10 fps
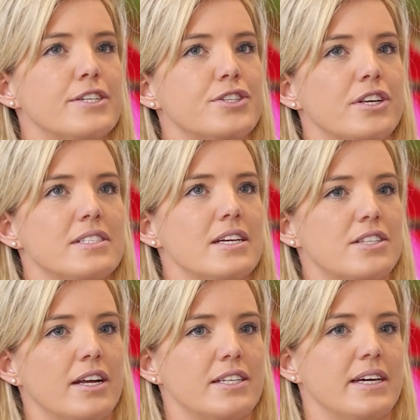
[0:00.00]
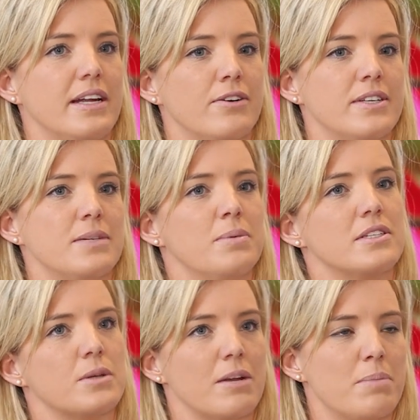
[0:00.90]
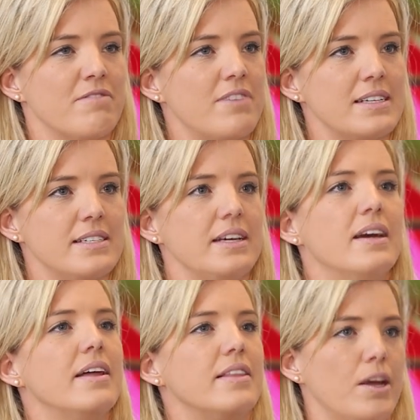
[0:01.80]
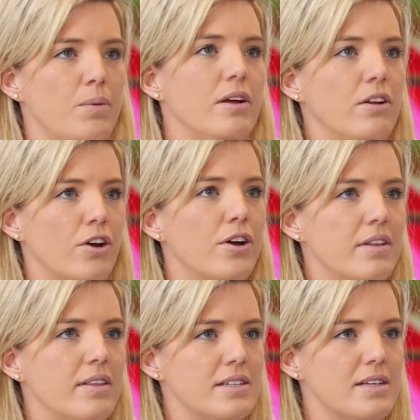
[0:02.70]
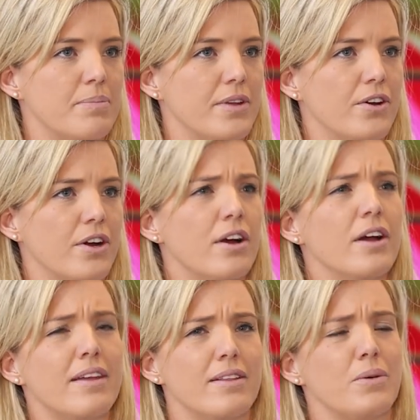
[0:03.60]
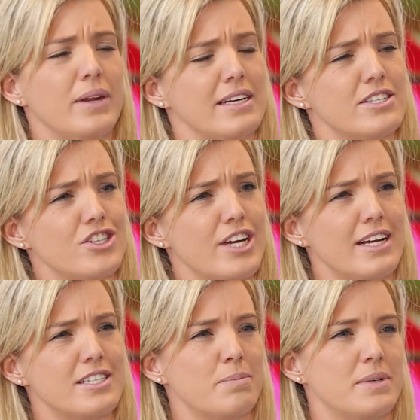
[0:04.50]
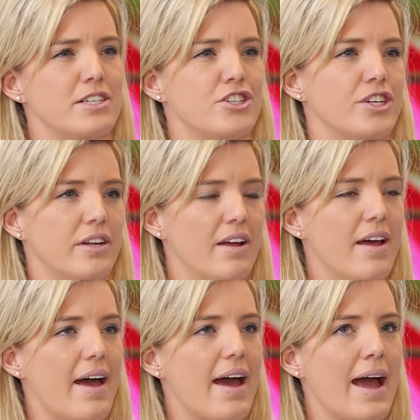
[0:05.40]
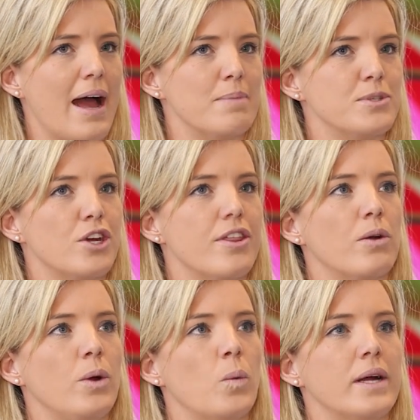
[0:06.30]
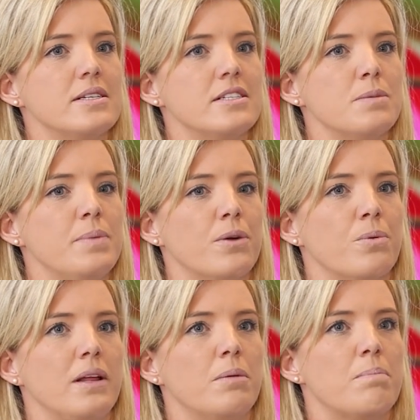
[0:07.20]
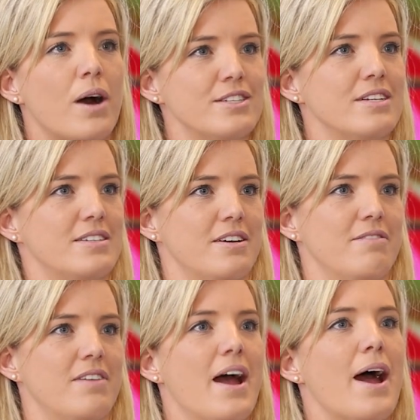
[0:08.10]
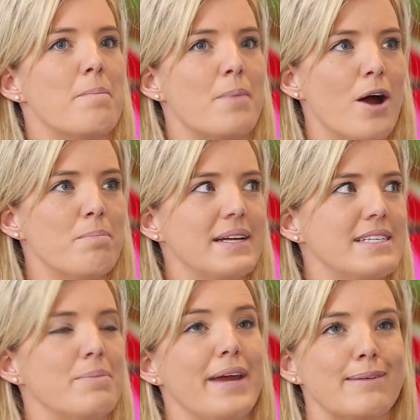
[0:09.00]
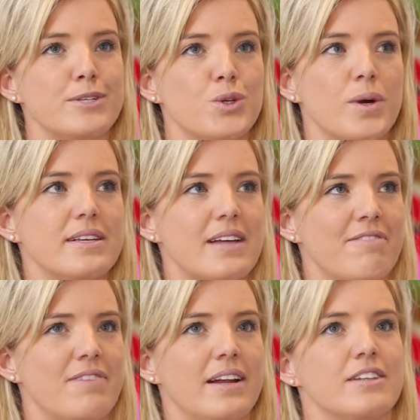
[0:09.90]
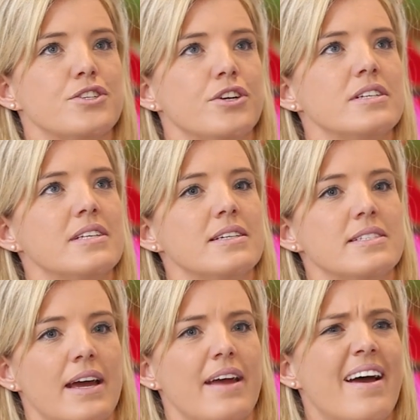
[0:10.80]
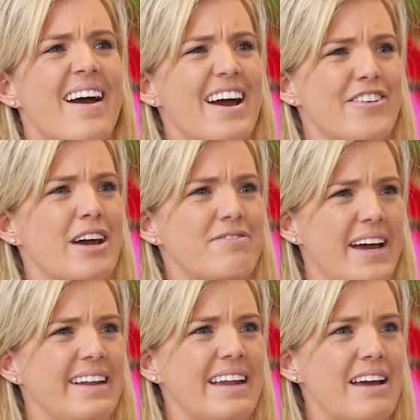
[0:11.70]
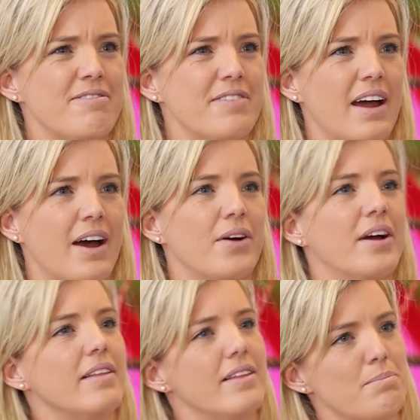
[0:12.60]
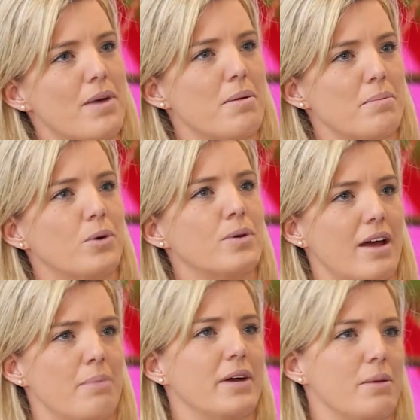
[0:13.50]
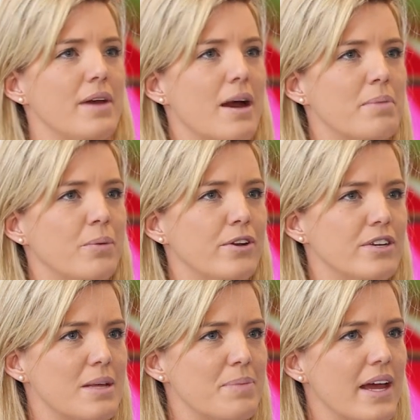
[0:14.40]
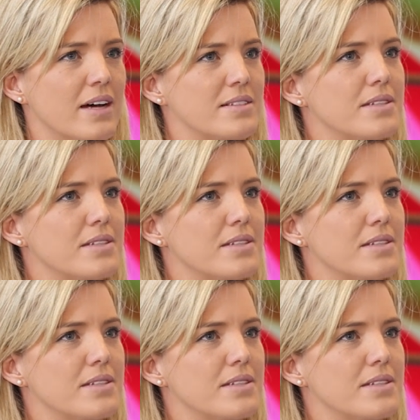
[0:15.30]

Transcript: As soon as they're starting to get irritable, to get a bit fussy, then we know that there's something going on, that we need to change the position. So that we want it to be a real positive. I'm on my tummy, I enjoy this, I have fun. As soon as I say I've had enough now, then mum or dad pick me up and we do something else.